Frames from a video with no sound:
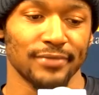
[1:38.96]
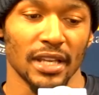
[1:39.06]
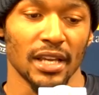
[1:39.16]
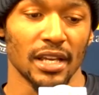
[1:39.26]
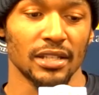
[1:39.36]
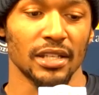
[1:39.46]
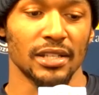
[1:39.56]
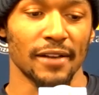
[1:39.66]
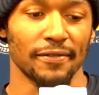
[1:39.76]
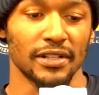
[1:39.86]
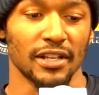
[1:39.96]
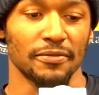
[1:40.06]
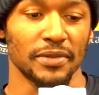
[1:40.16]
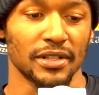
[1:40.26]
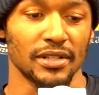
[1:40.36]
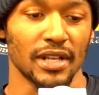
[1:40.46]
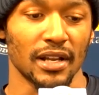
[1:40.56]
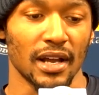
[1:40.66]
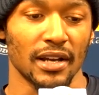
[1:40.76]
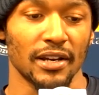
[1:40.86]
it's definitely tough because
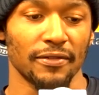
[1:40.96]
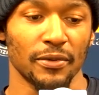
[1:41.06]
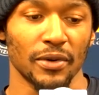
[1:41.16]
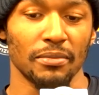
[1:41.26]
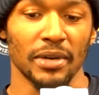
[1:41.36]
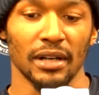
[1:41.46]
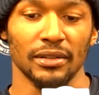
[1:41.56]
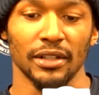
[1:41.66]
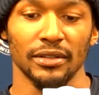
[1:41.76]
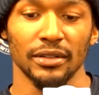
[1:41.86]
I definitely want to be out there.